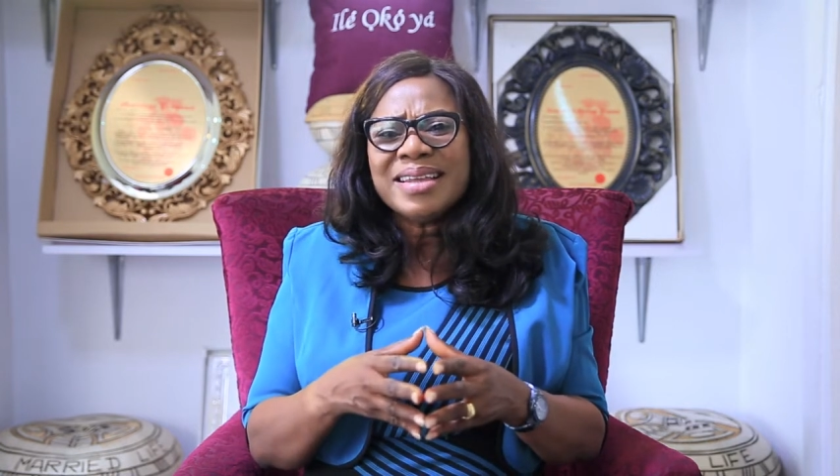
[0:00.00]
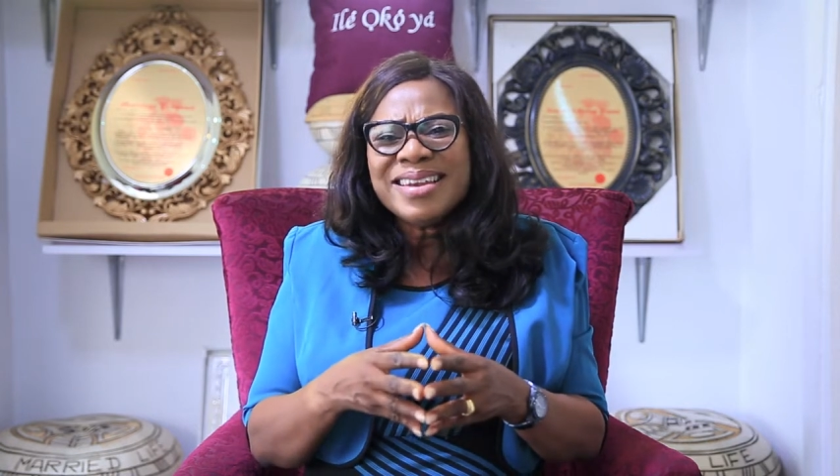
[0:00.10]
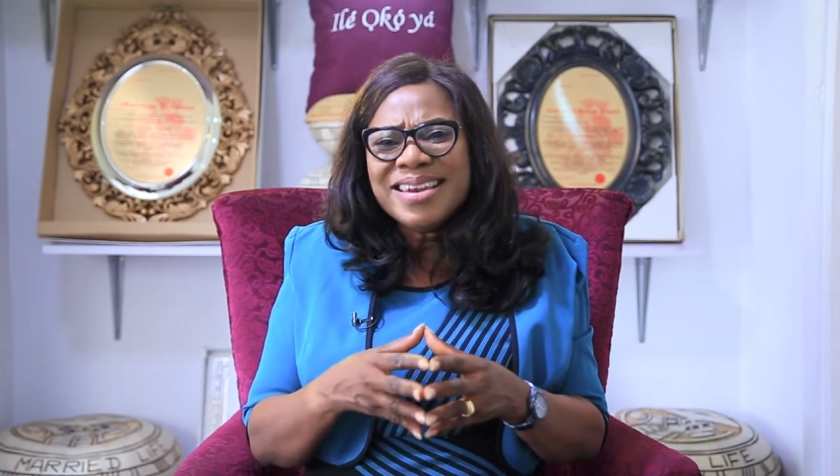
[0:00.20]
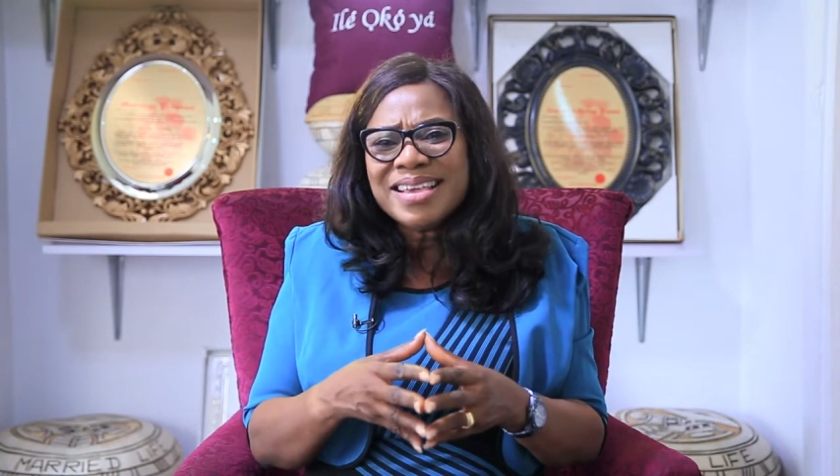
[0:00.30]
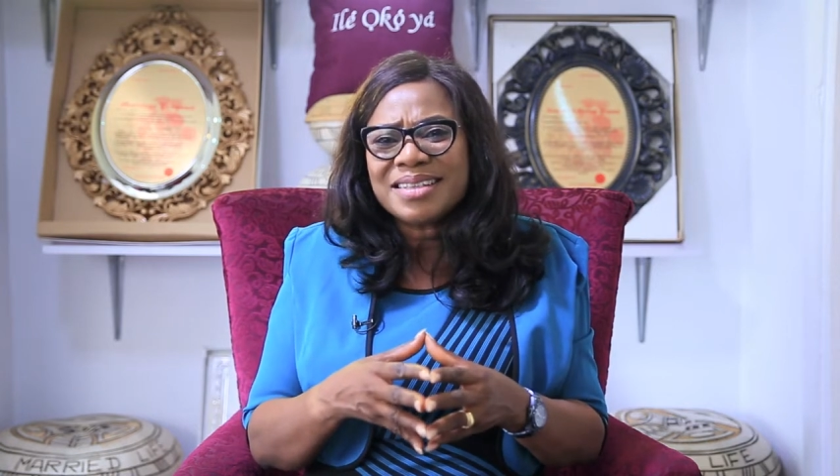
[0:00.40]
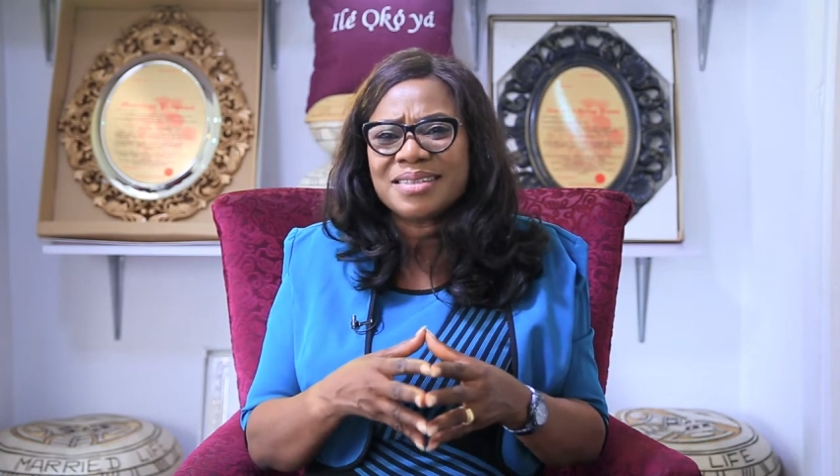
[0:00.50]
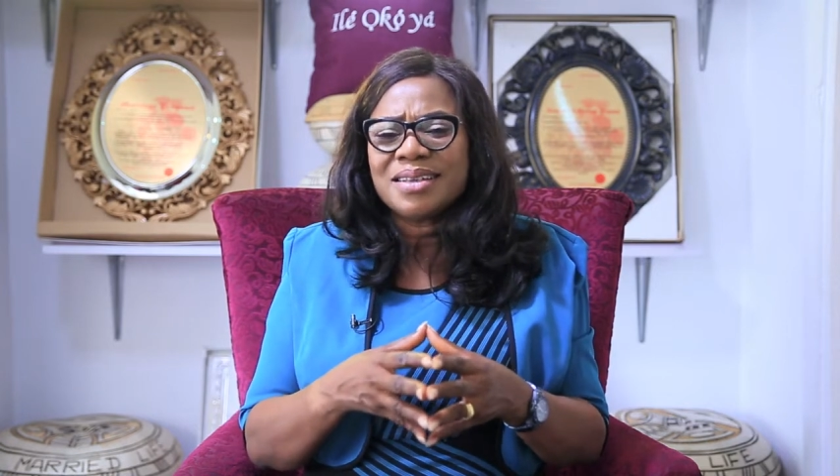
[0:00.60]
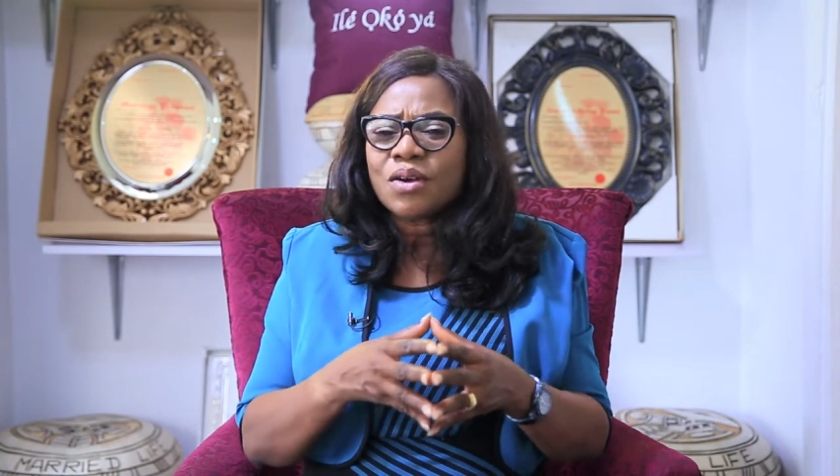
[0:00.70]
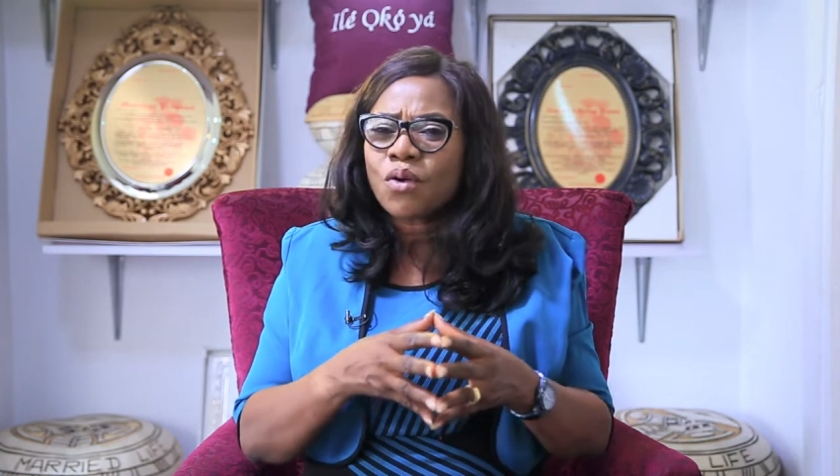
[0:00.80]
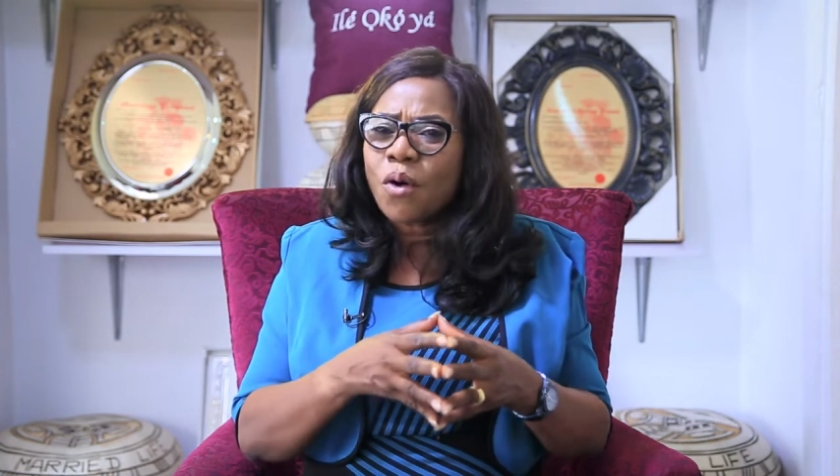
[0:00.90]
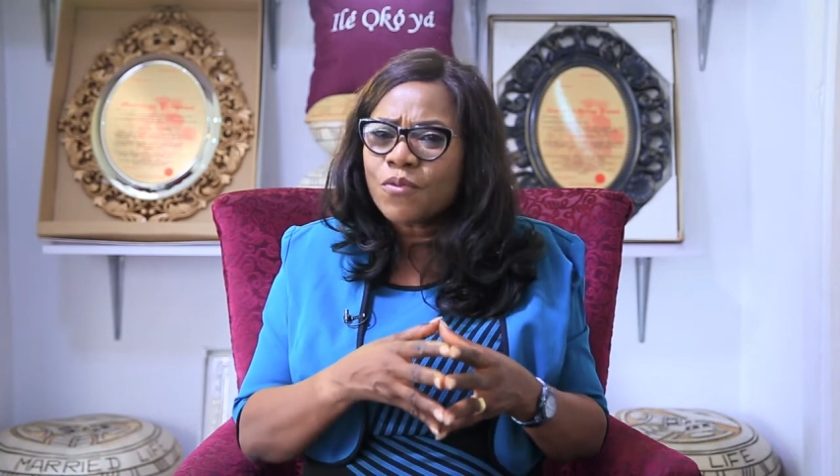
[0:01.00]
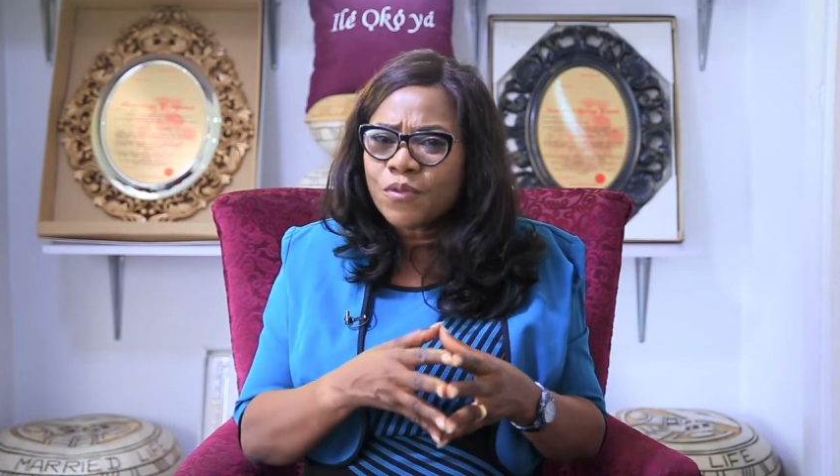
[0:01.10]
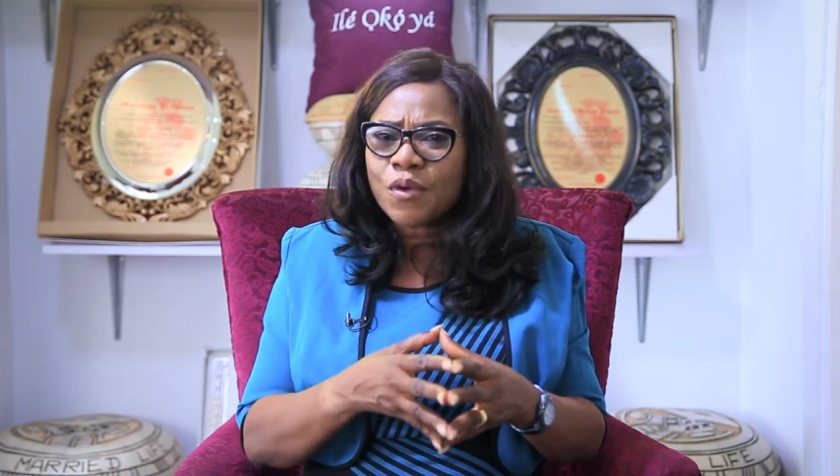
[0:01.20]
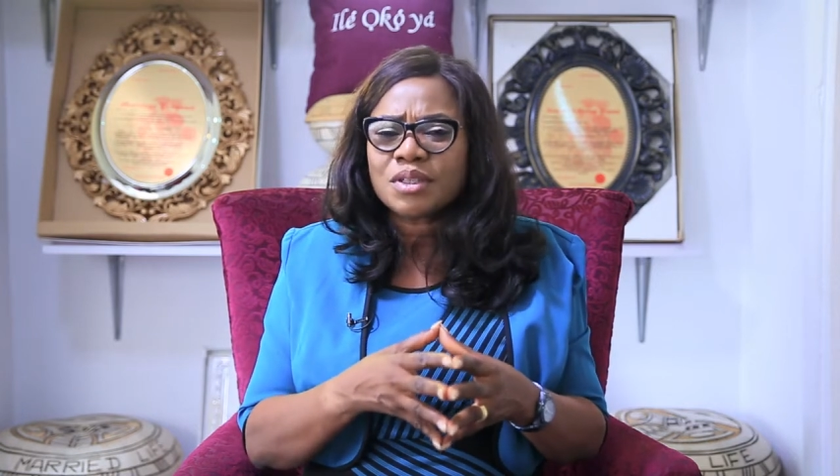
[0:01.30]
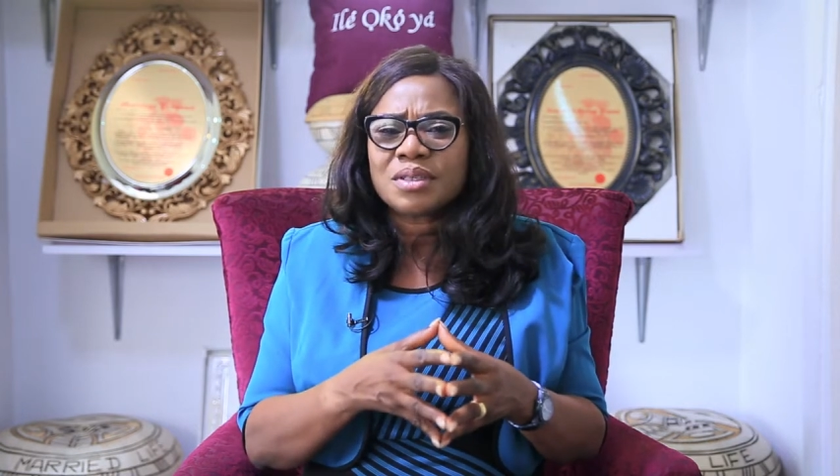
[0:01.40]
needs
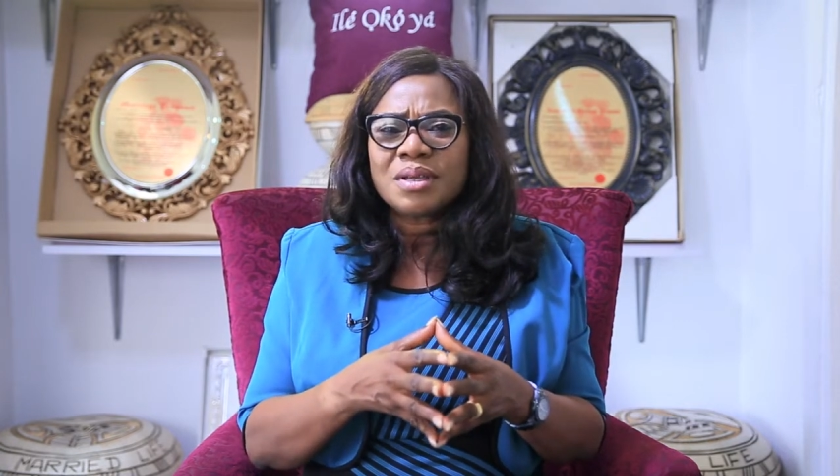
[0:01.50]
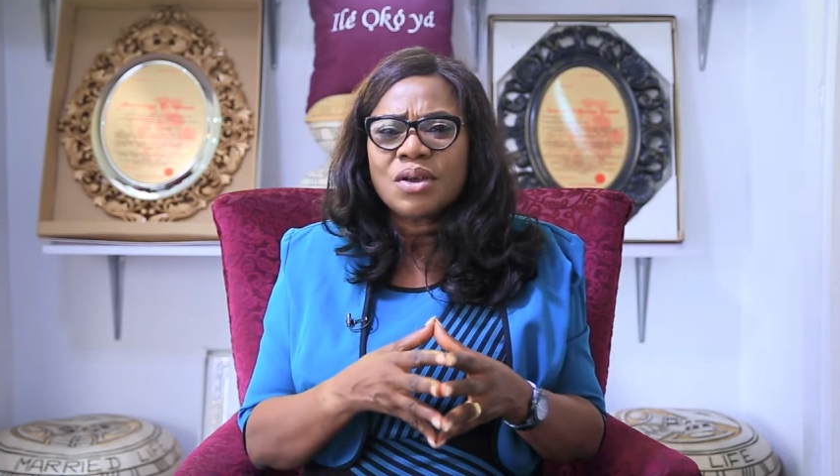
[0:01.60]
comfort